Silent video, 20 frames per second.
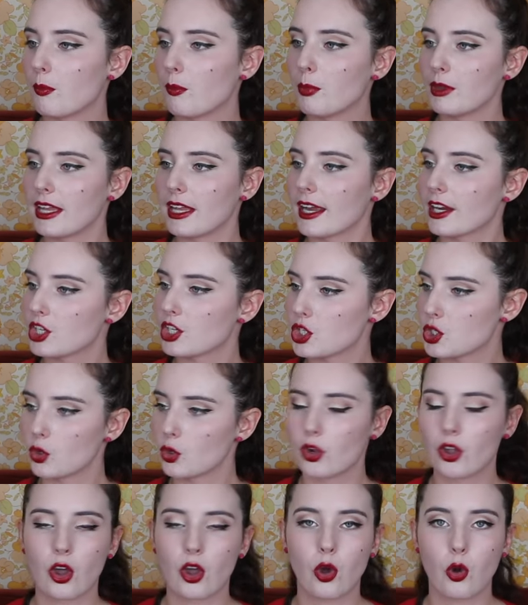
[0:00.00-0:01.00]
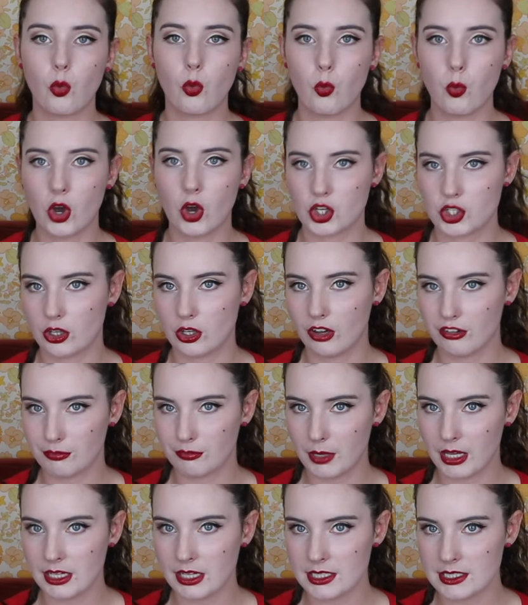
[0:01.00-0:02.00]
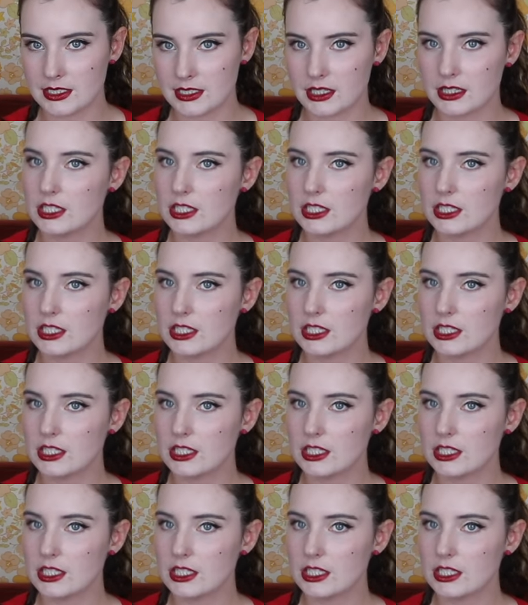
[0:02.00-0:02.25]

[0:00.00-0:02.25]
Black Sugar Wash Off Mask.